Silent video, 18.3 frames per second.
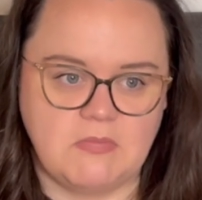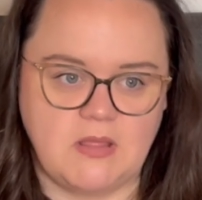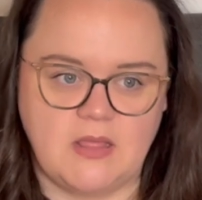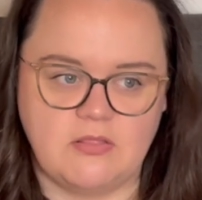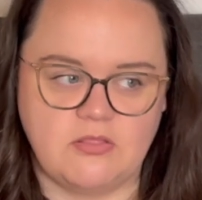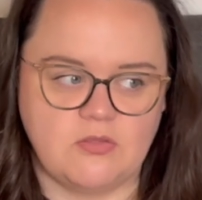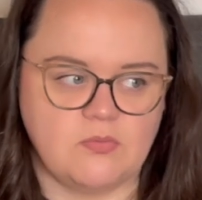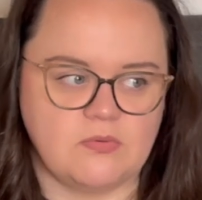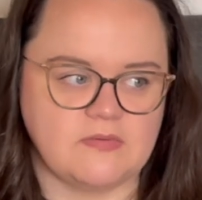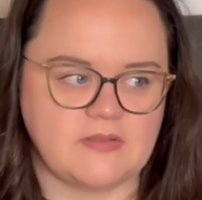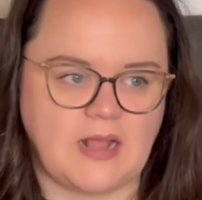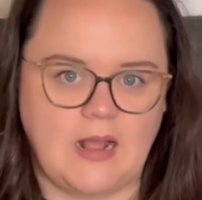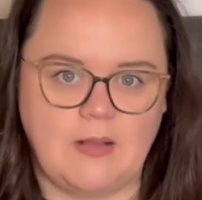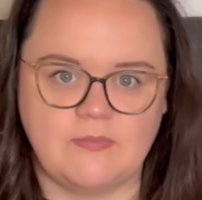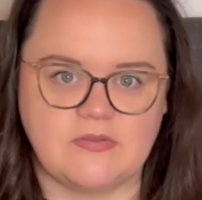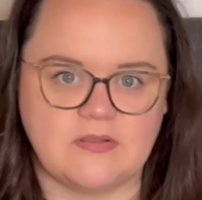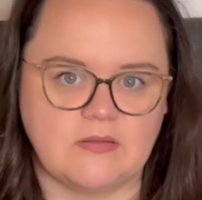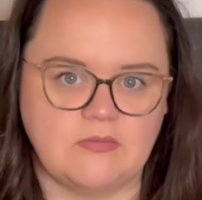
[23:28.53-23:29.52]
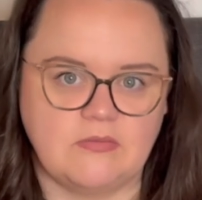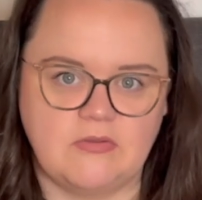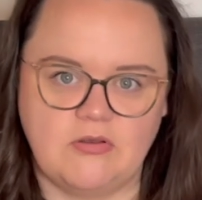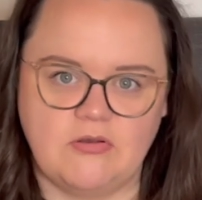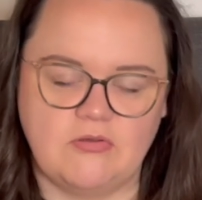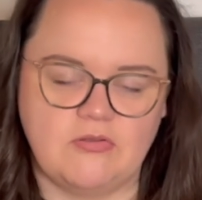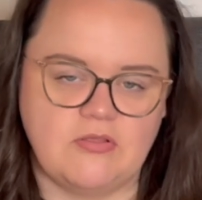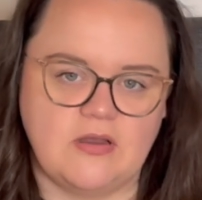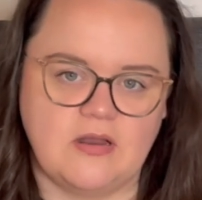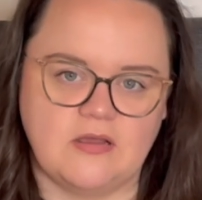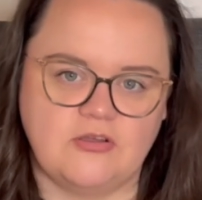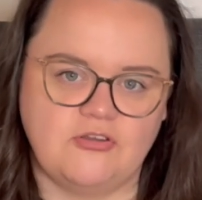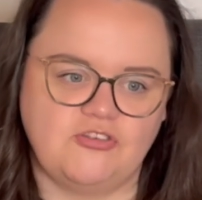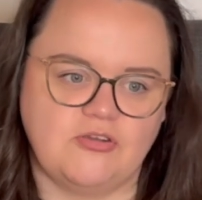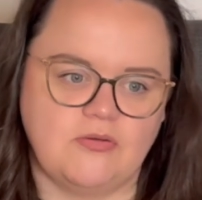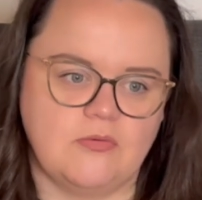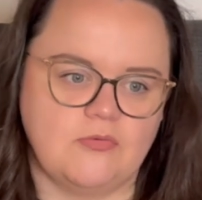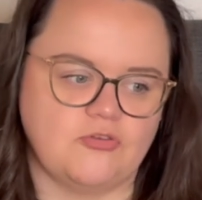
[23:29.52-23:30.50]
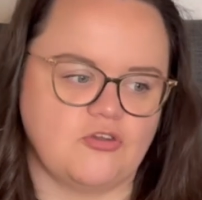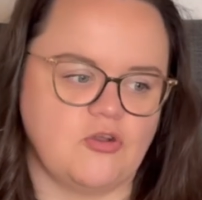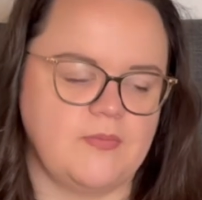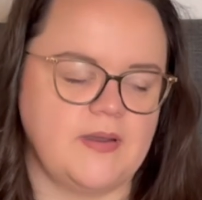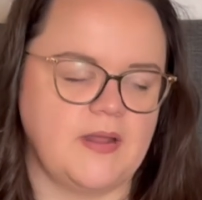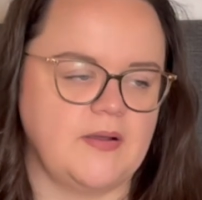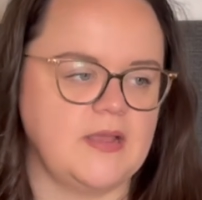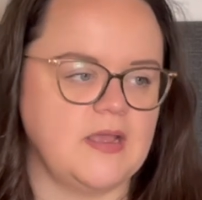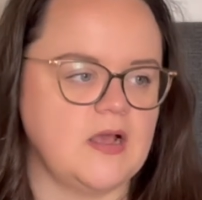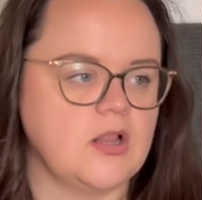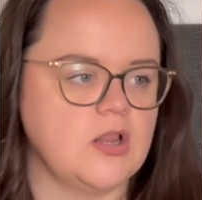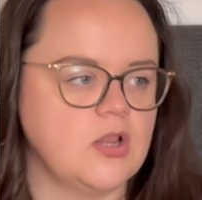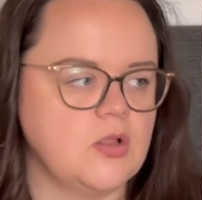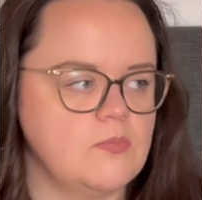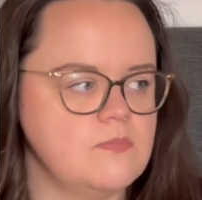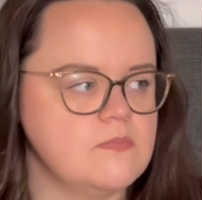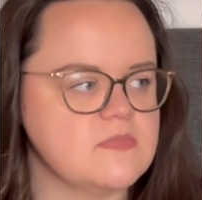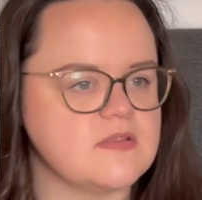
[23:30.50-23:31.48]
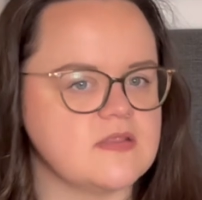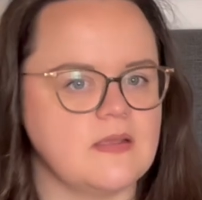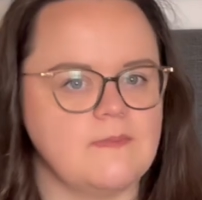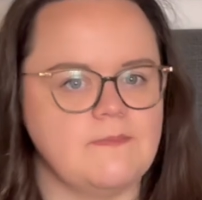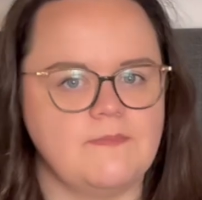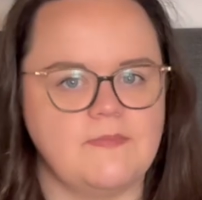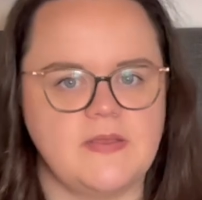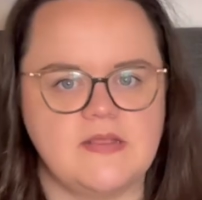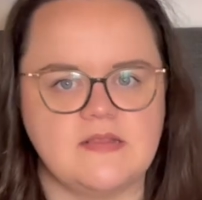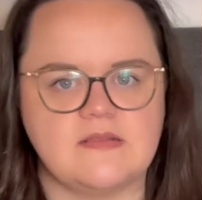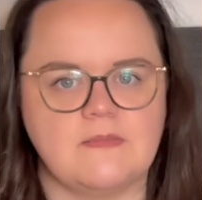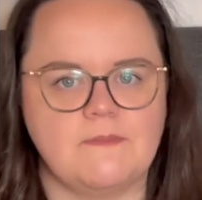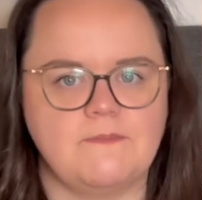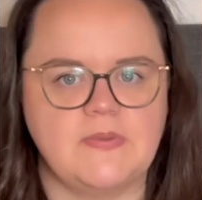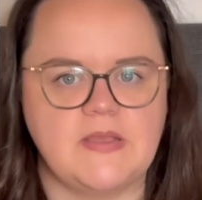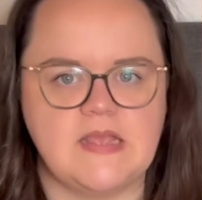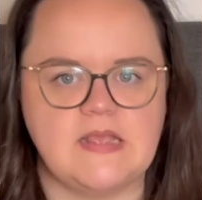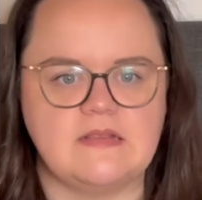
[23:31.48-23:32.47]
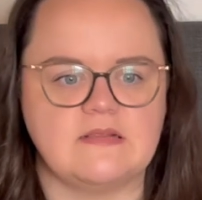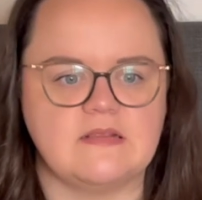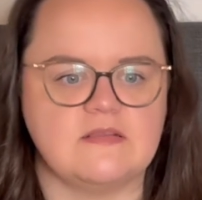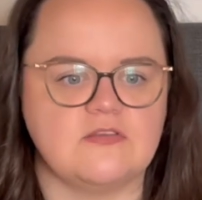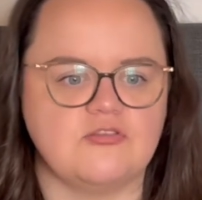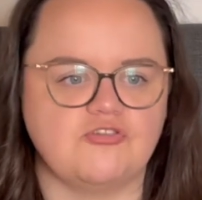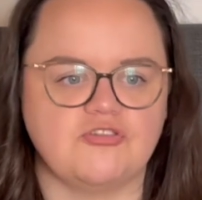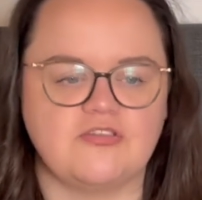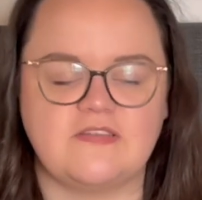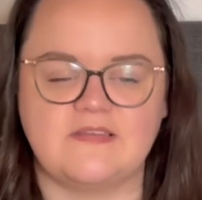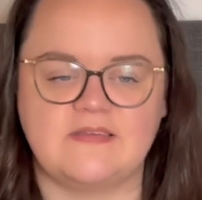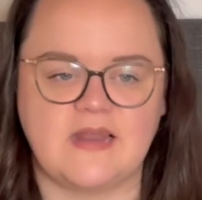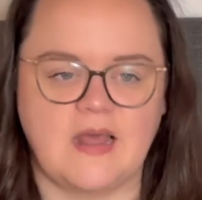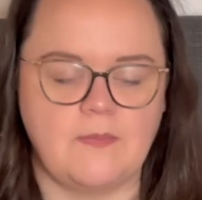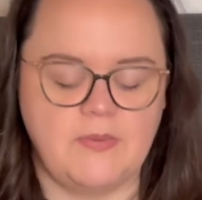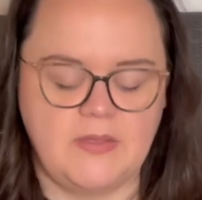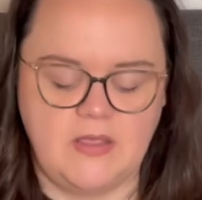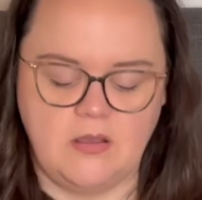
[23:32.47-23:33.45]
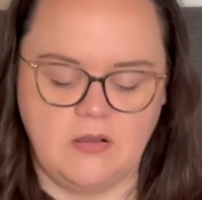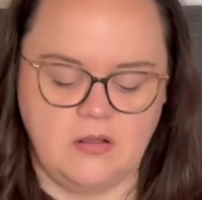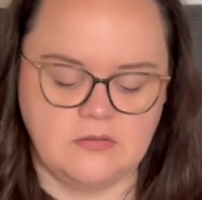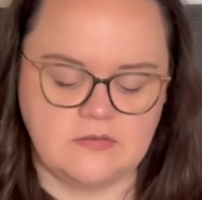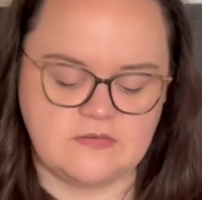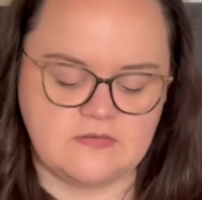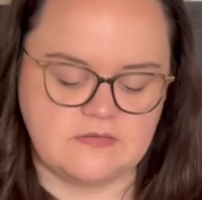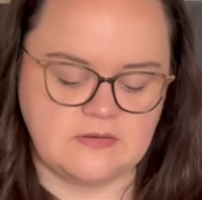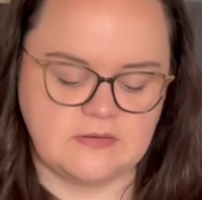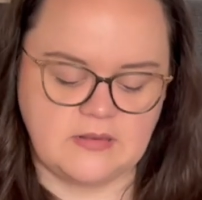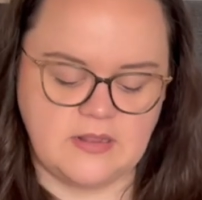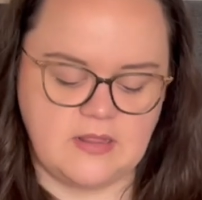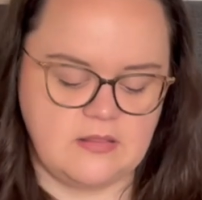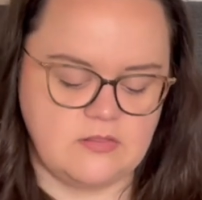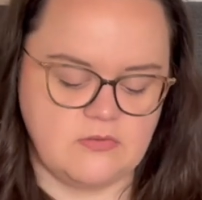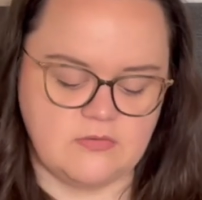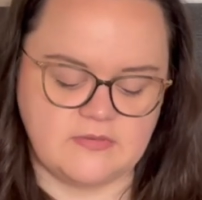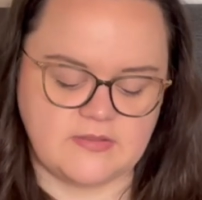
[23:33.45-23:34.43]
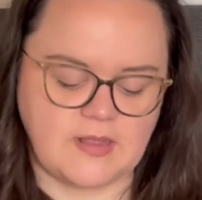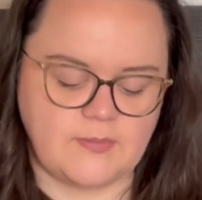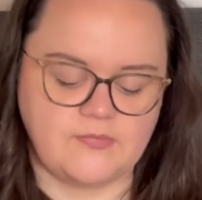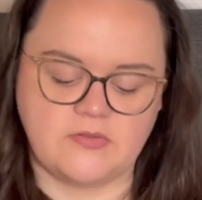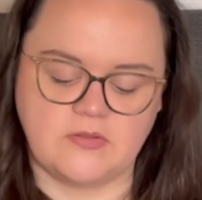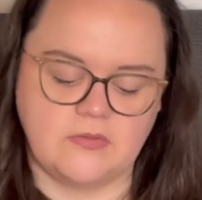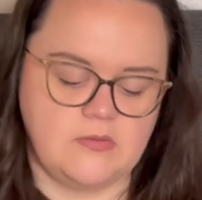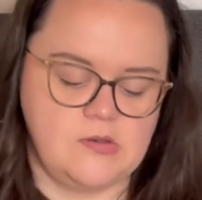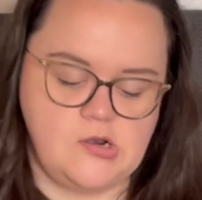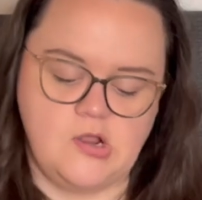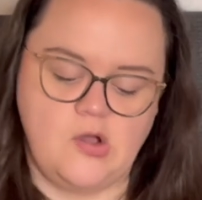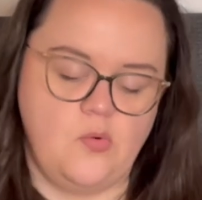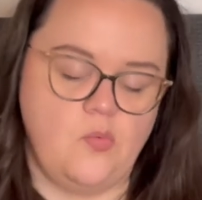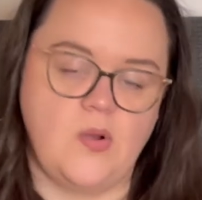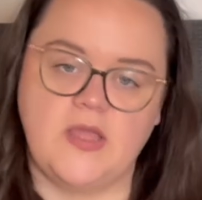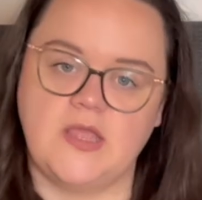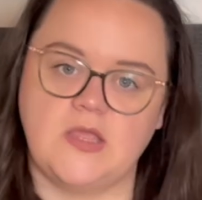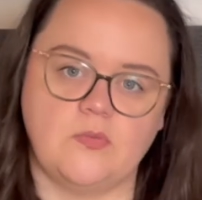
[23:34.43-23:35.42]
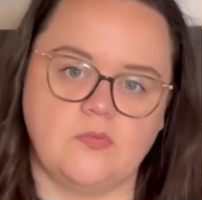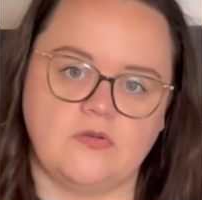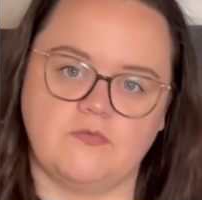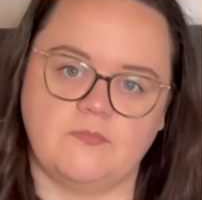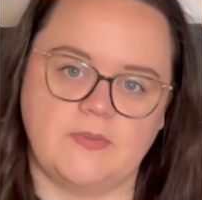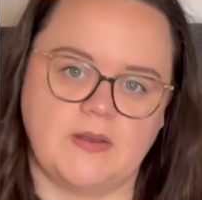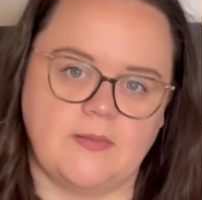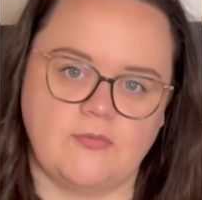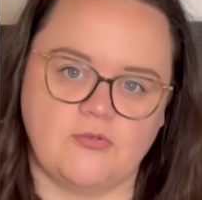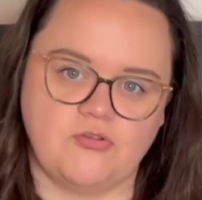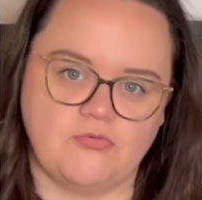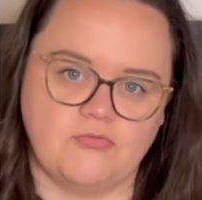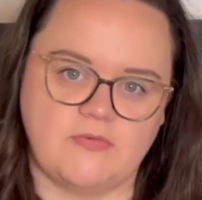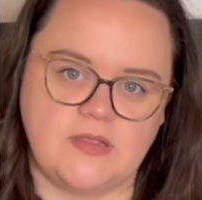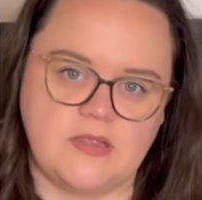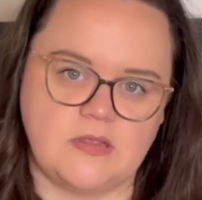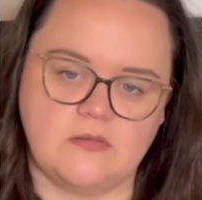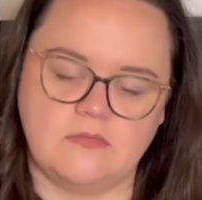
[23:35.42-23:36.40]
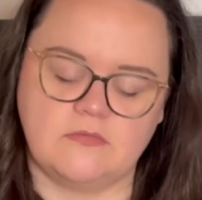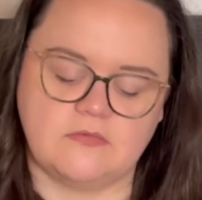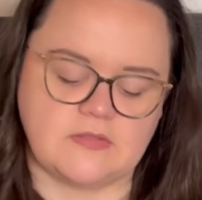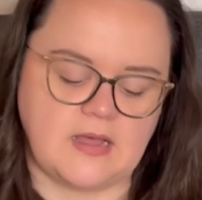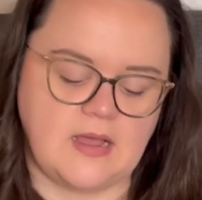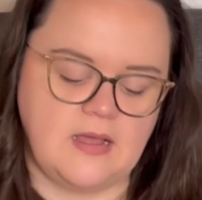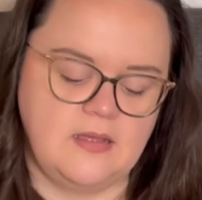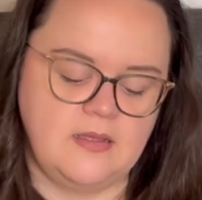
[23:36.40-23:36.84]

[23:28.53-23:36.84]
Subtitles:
there was absolutely nothing I could do. It was coming out in clumps and bits and pieces and just snapping constantly. There is absolutely no way you would have been able to reuse that.